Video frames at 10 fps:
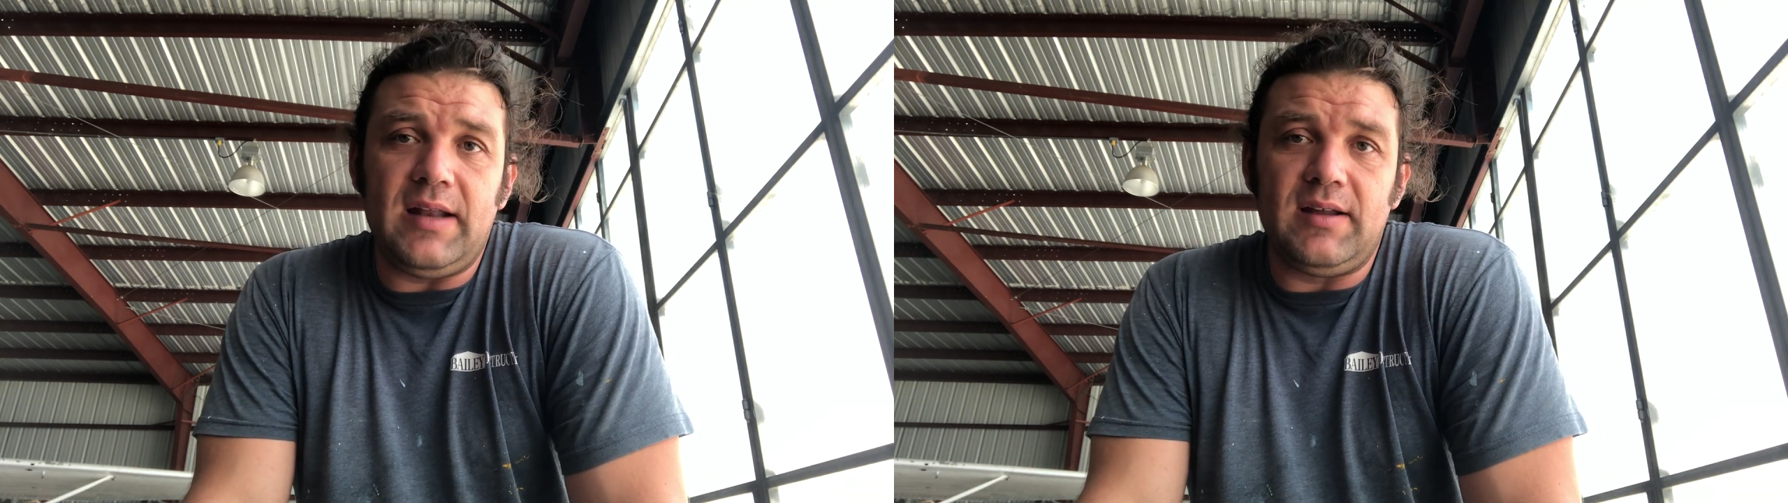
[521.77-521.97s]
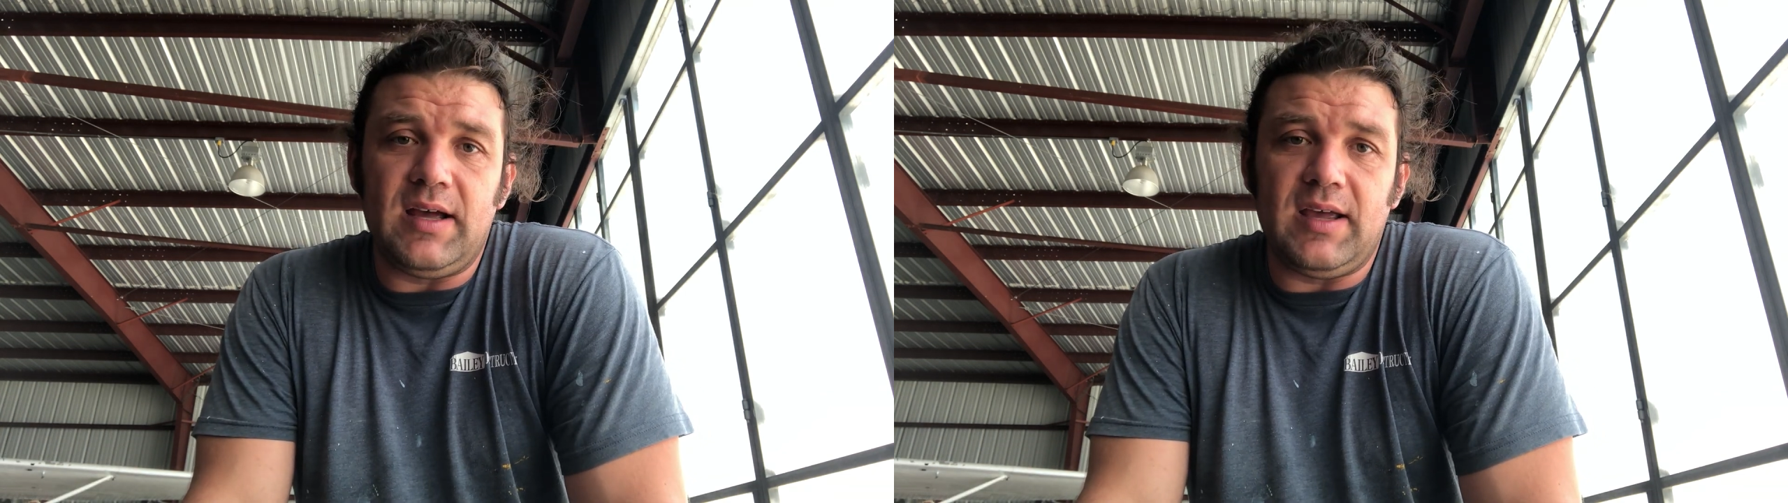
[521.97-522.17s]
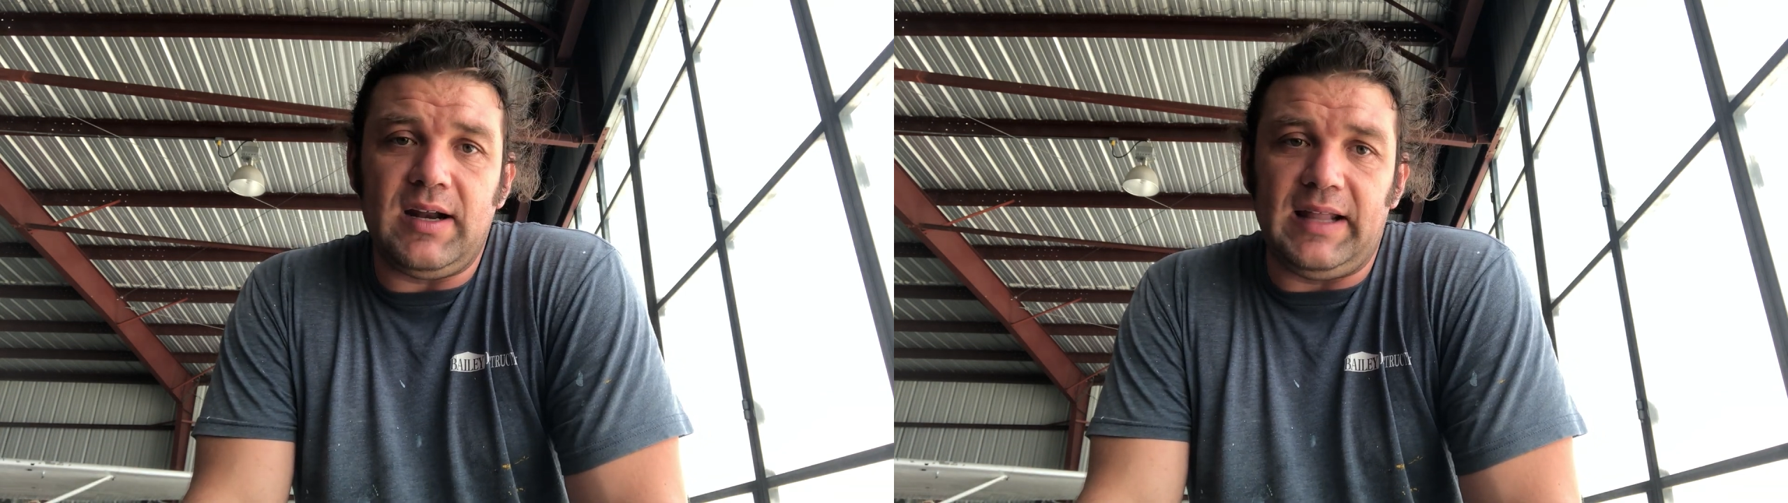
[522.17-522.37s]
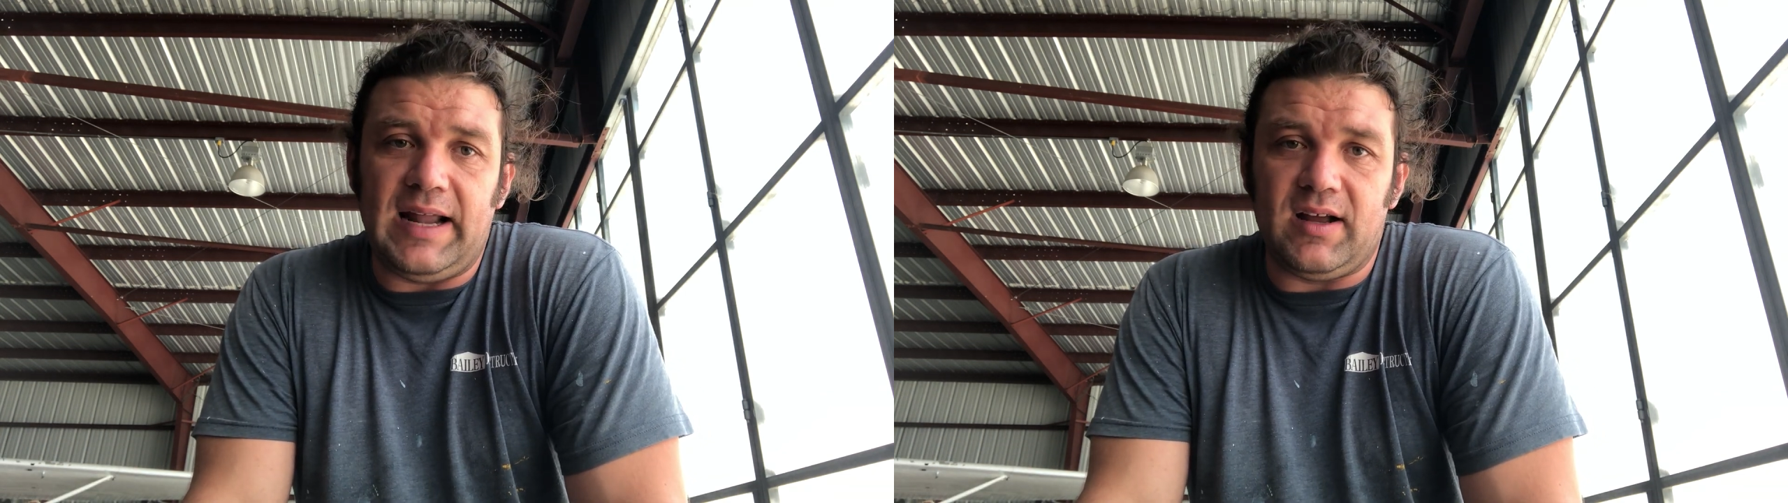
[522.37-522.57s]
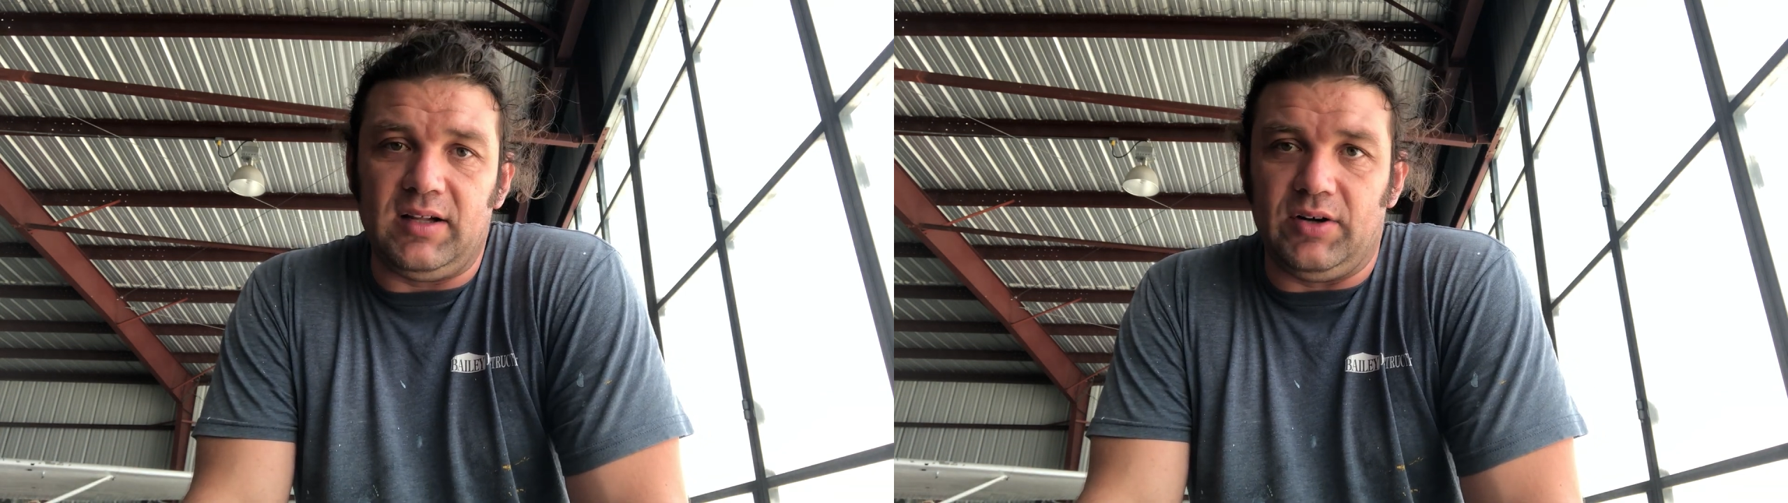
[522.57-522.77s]
get
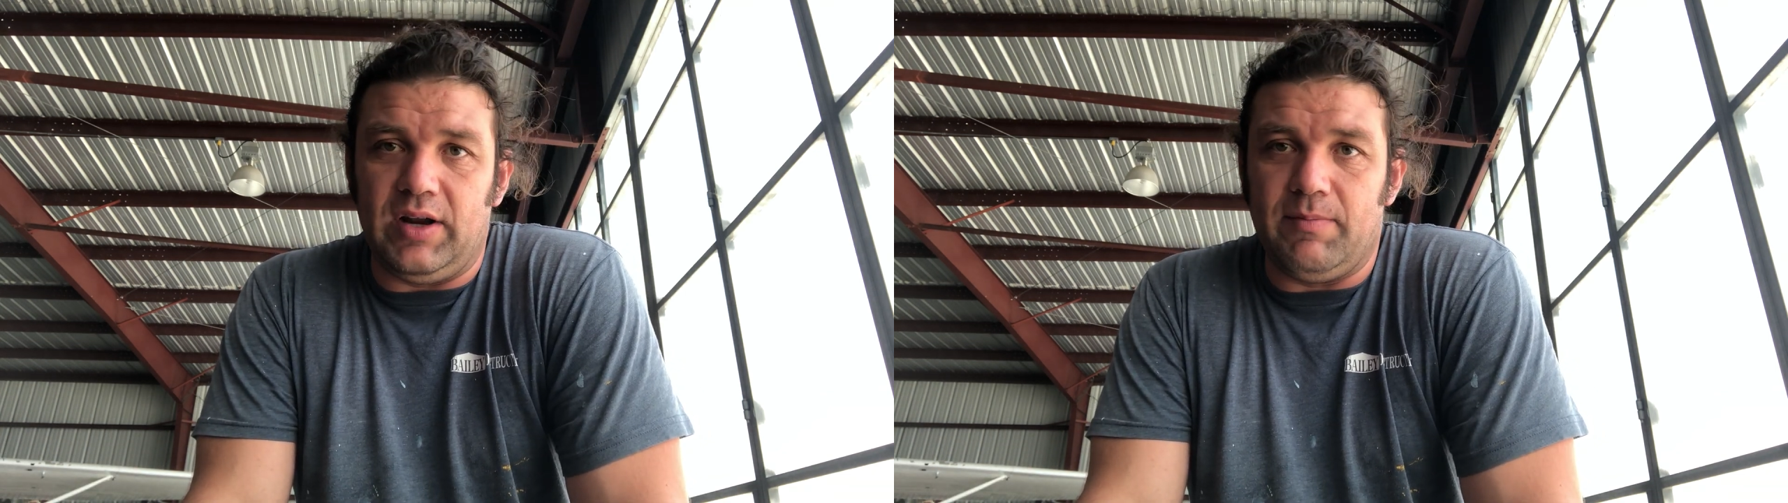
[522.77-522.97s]
Atlanta Cutlery.